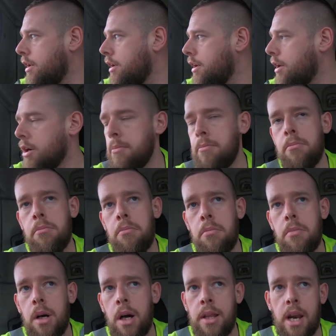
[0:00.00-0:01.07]

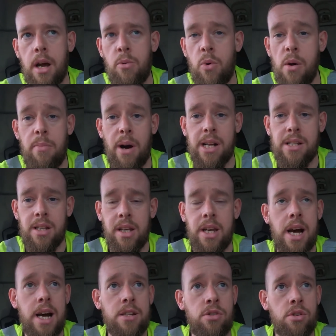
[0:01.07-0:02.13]
And then I'm going back to the
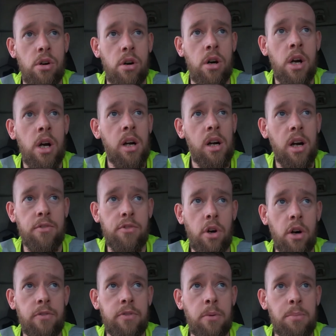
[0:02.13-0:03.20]
yard. So I've
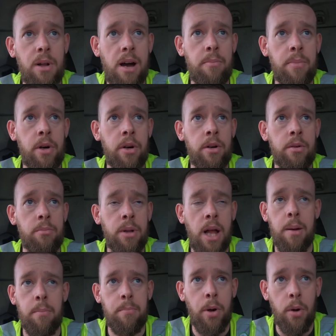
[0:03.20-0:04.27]
drove from
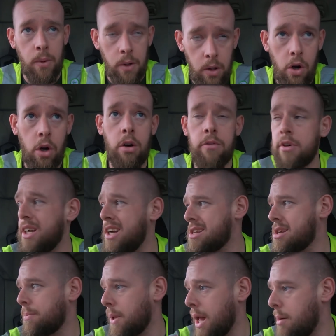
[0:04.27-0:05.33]
Blackpool over here
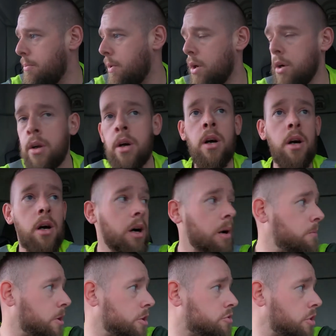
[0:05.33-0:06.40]
to Blackburn.
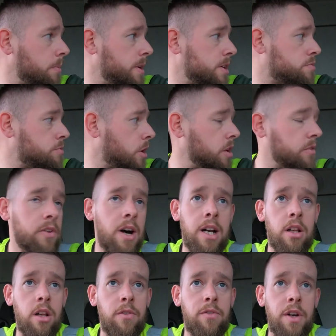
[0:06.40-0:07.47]
I'm going to drop this roll of
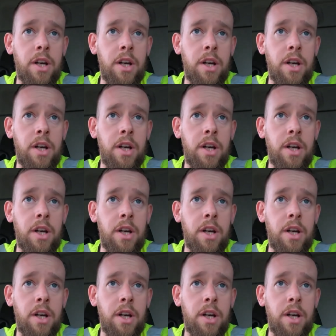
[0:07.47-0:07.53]
vinyl off